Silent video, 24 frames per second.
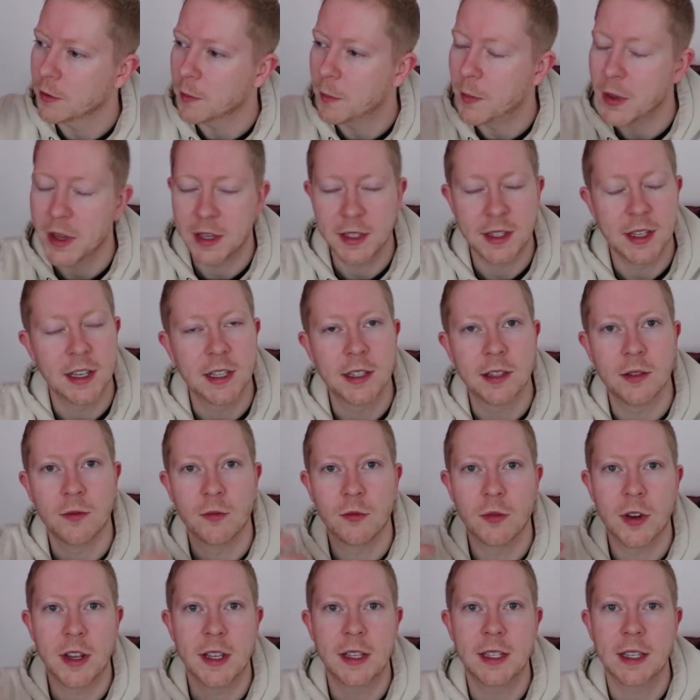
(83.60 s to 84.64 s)
business
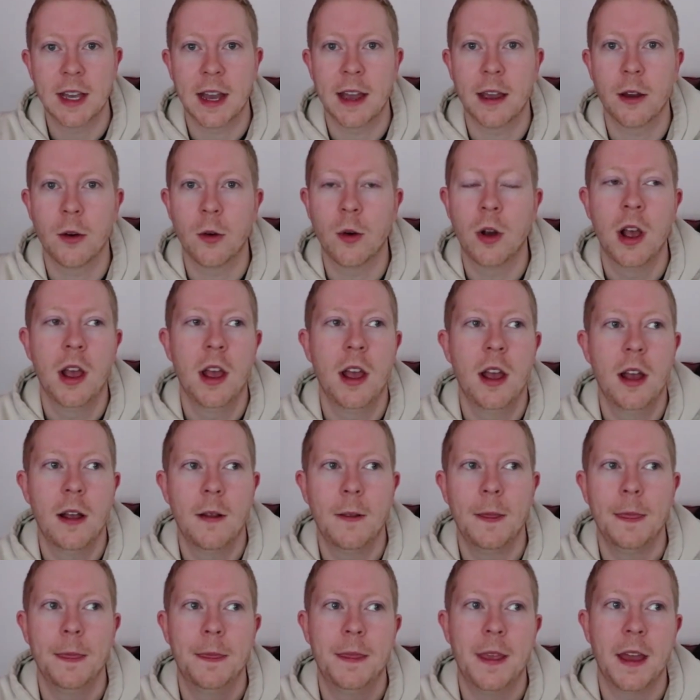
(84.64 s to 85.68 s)
and retail,
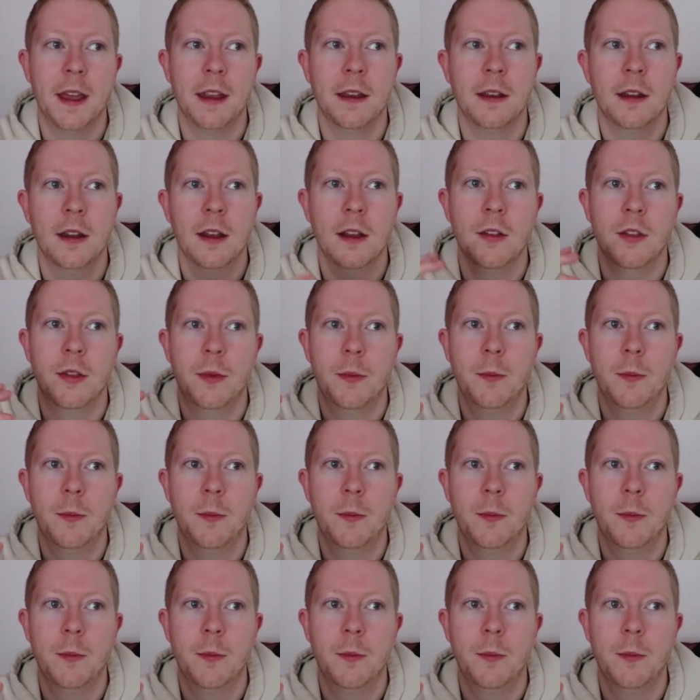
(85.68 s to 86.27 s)
then